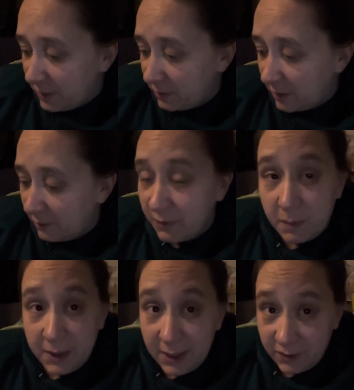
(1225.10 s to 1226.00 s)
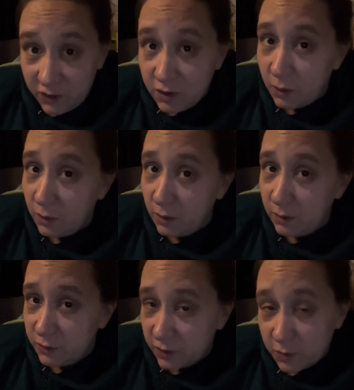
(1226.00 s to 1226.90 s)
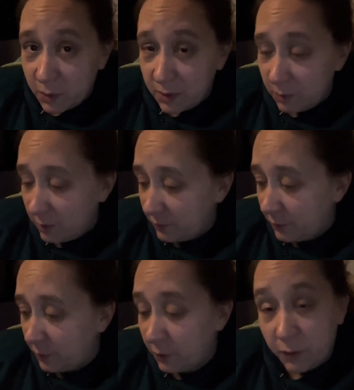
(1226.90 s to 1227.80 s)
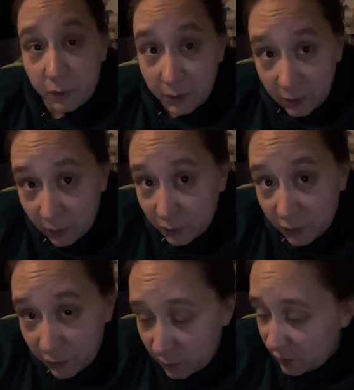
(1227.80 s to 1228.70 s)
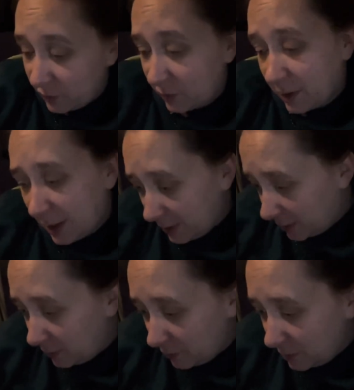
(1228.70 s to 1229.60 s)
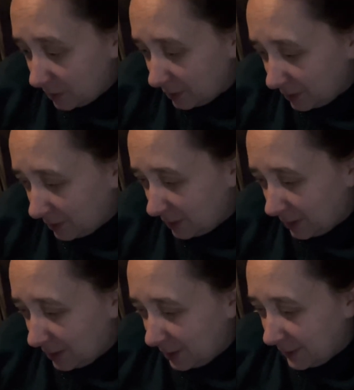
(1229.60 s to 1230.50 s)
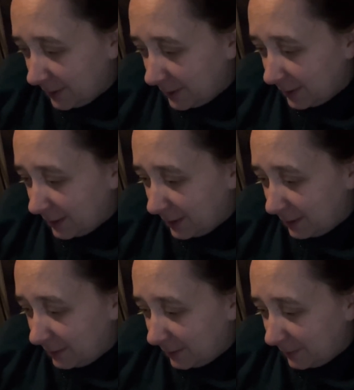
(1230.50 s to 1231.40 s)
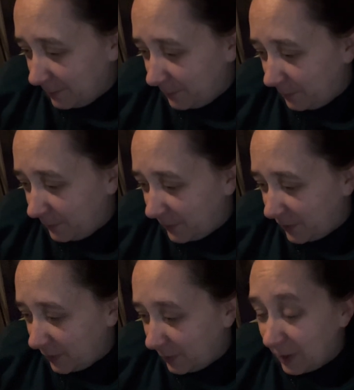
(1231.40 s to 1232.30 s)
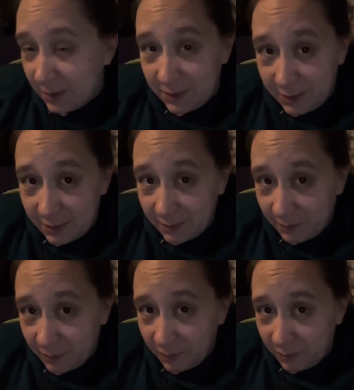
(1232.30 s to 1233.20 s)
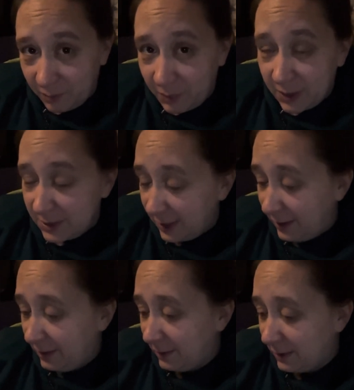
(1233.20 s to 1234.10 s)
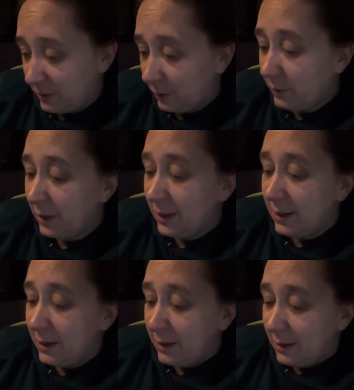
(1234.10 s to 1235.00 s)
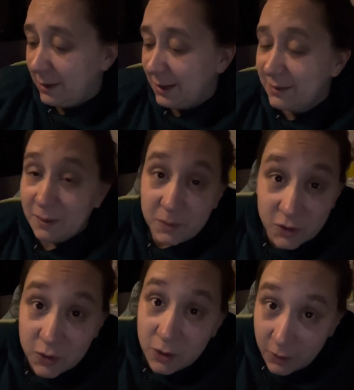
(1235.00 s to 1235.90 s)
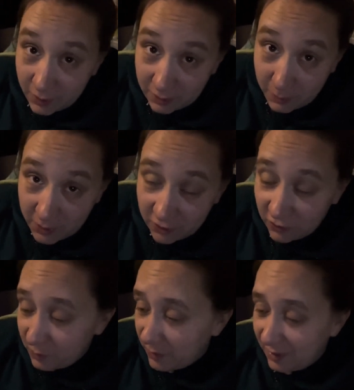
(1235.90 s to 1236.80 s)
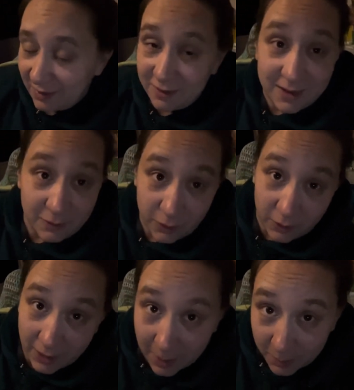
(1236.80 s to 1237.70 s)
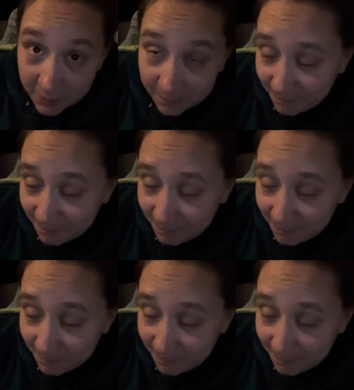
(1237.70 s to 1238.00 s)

The family, and she just wanted one of her three daughters, which is kind of cute. And so I did partake in that too. Next time I shouldn't look at the pictures, but that's never gonna happen,